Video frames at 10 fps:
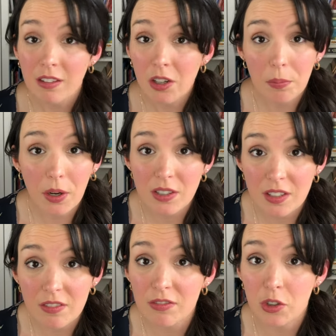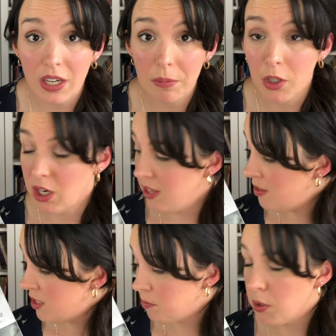There are parts of grammar in
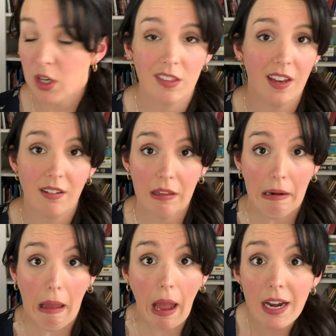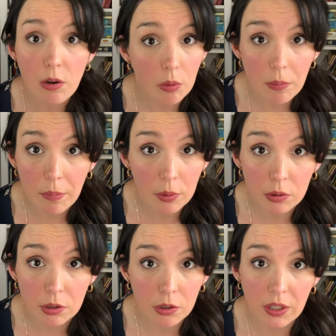this book that, that I don't remember
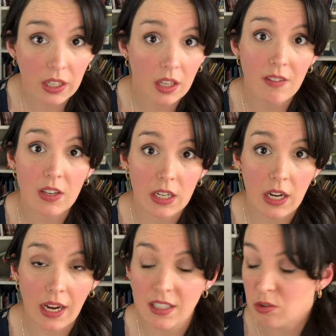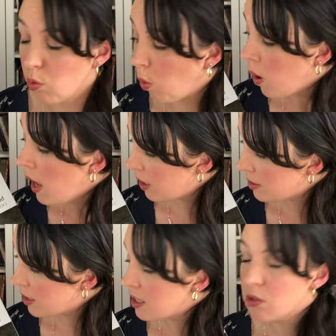learning even in high school.
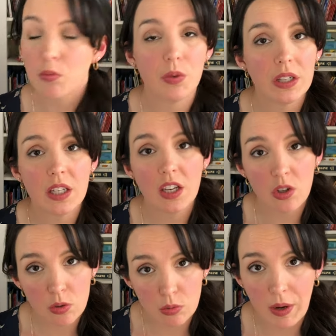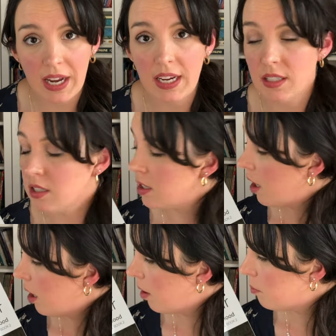It's, it's a really great um,